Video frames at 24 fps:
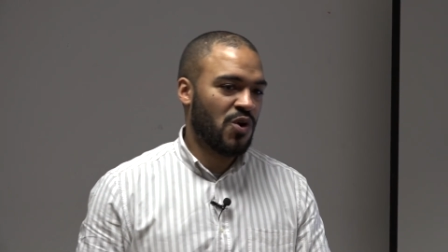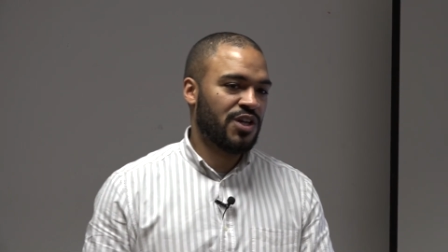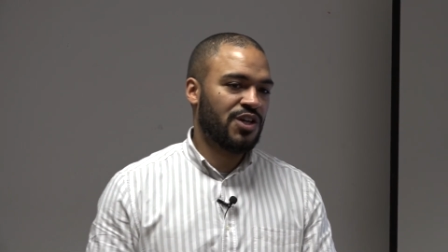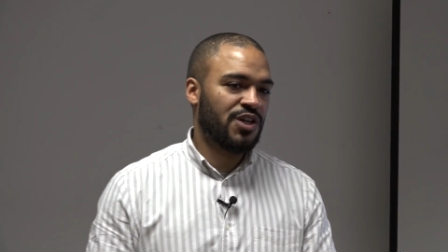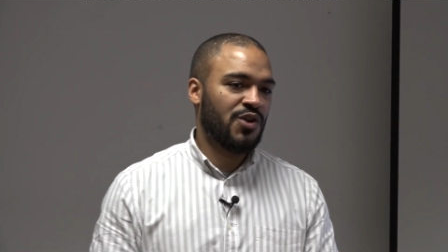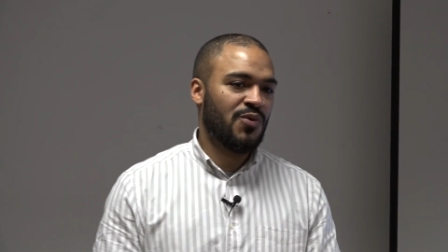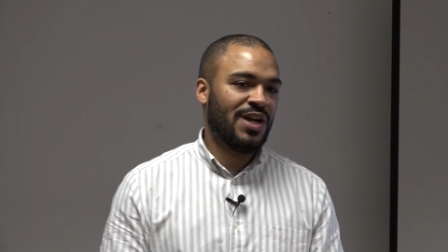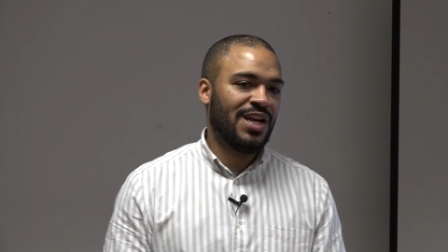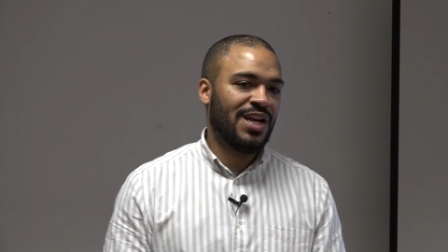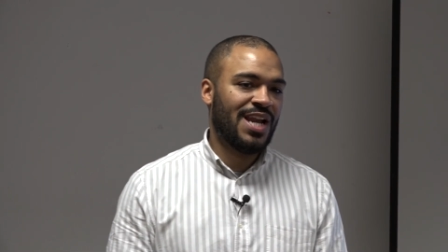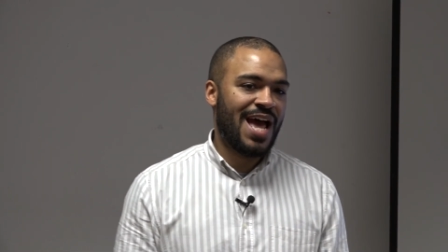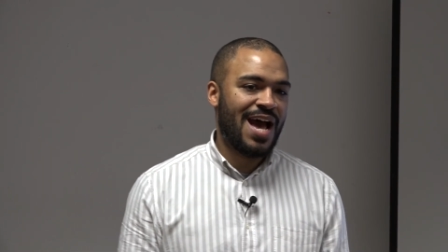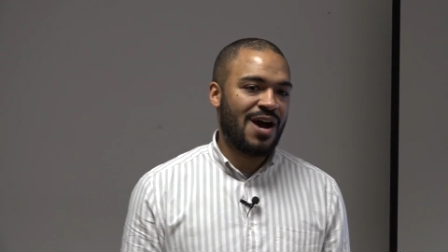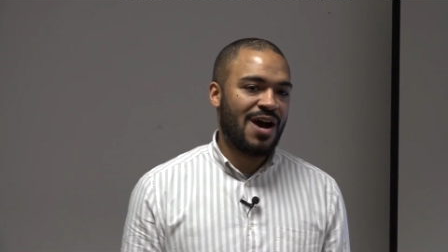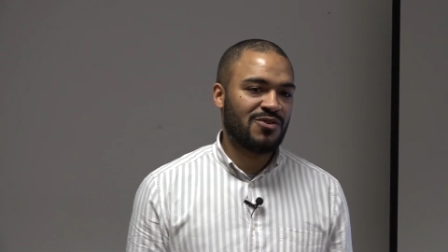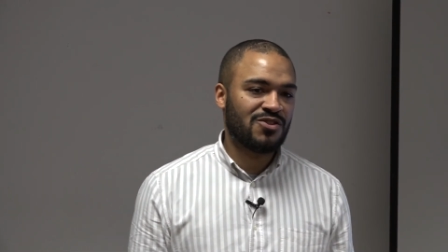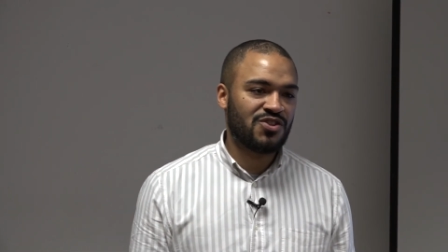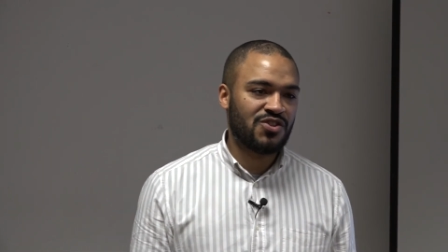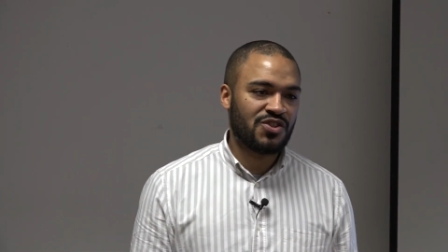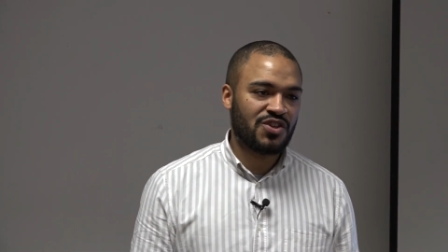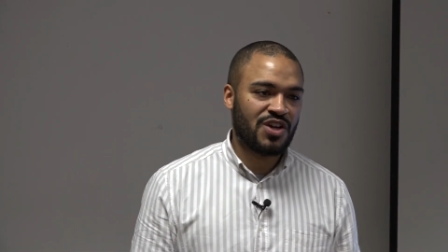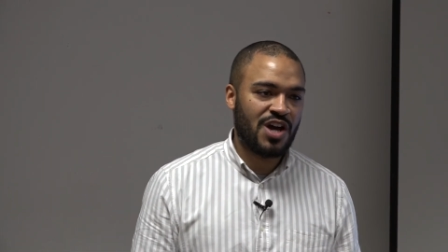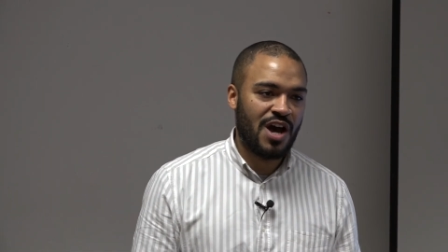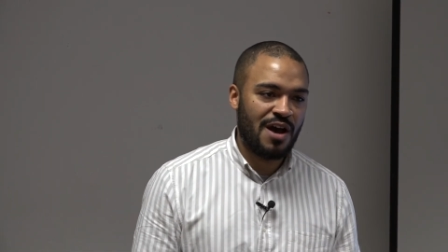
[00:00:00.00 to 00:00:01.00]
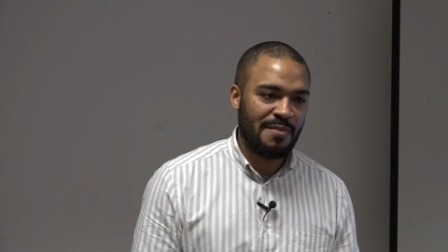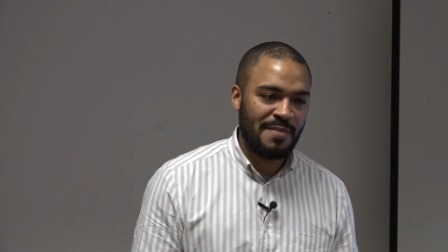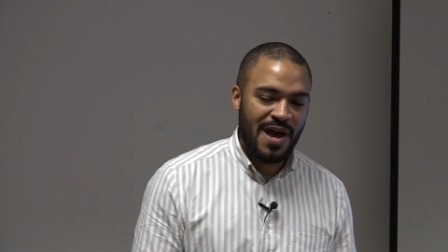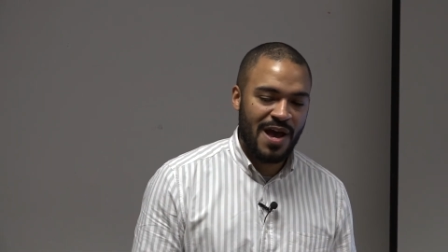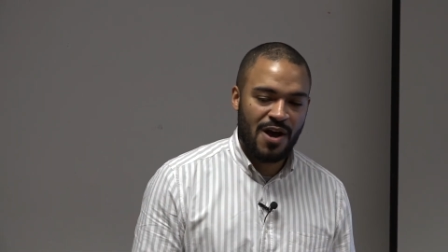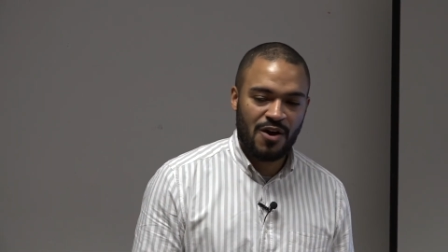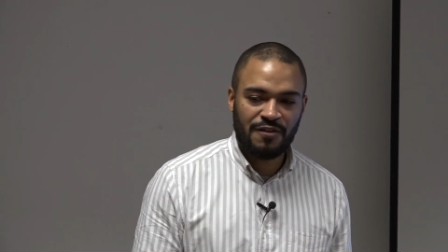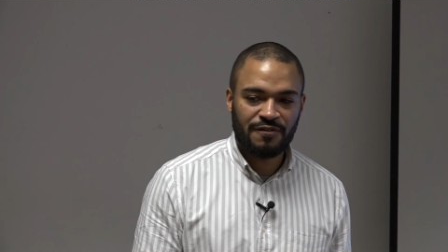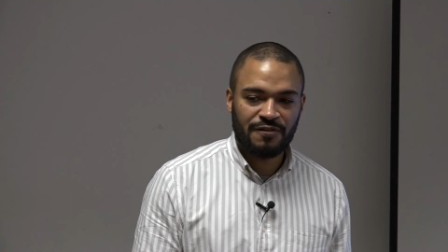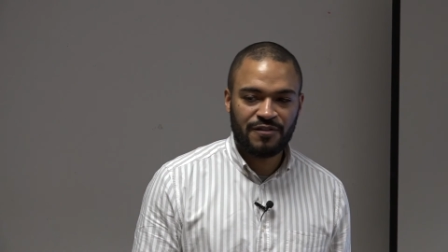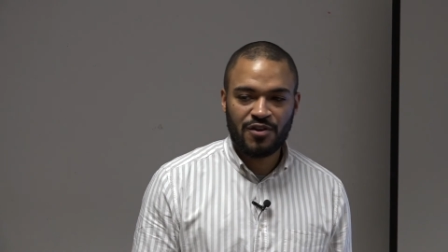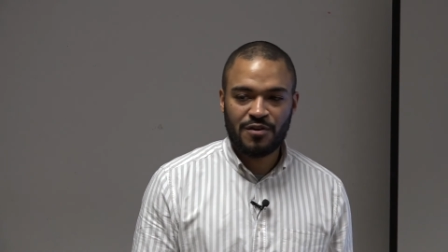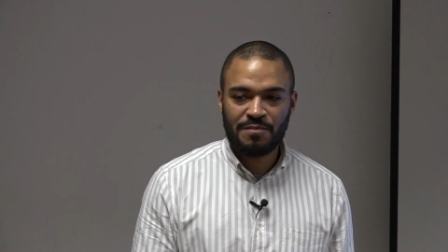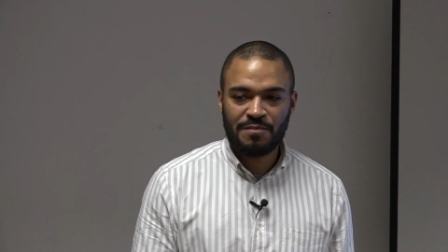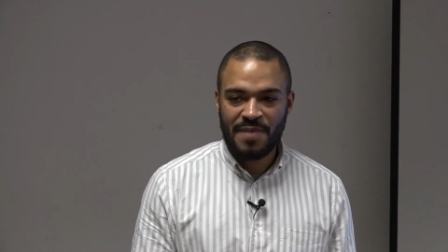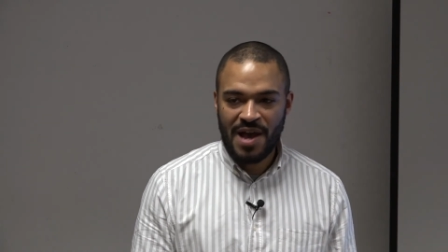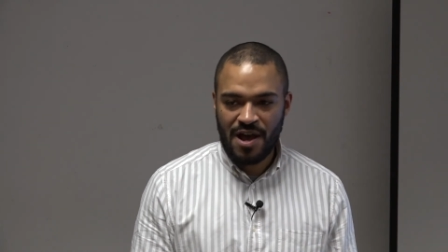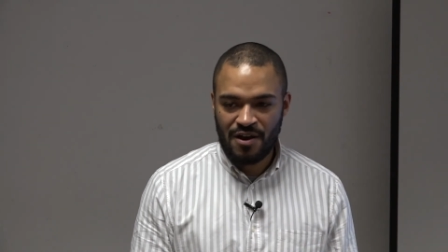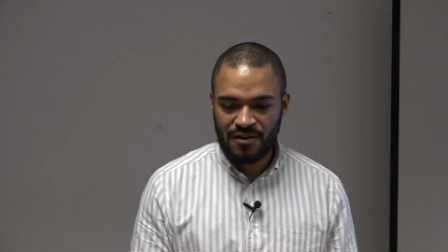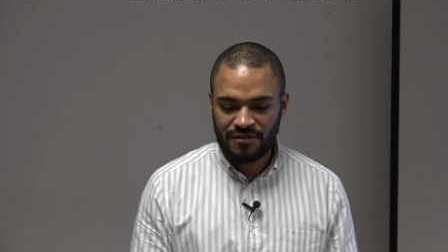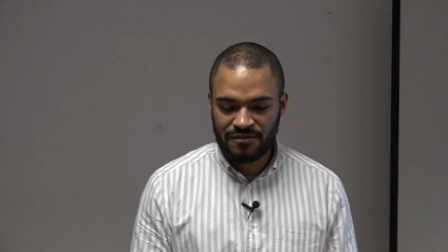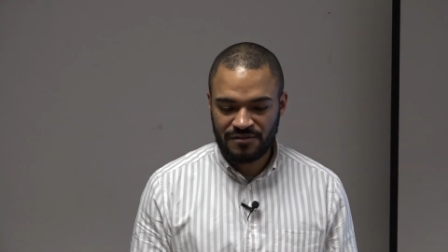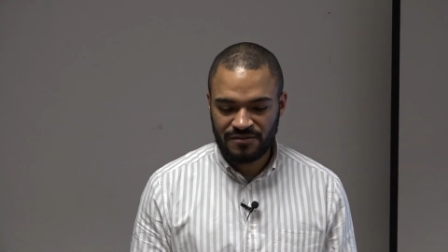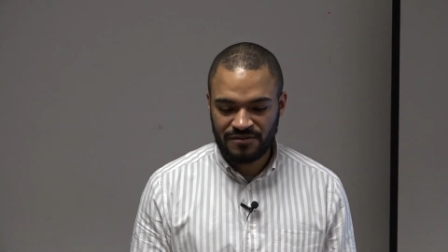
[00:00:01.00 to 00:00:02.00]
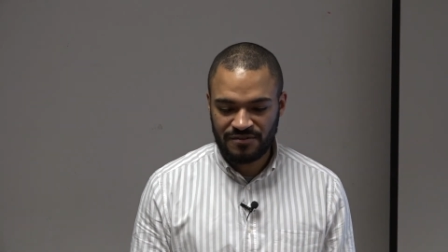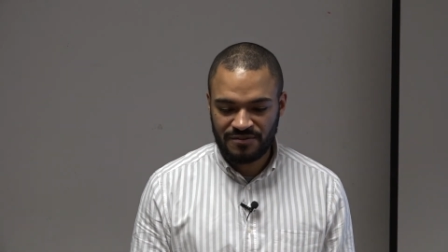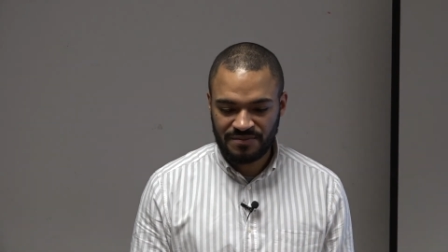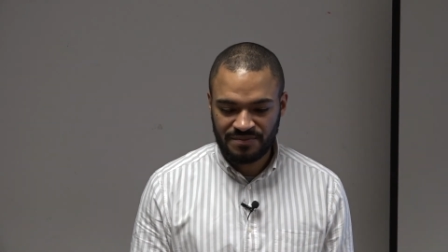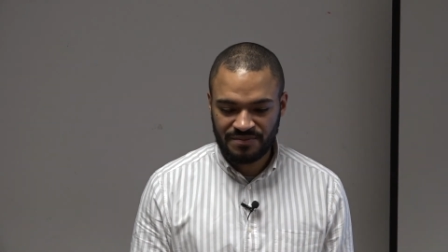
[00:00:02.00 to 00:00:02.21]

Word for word: what you allow to come out of your mouth.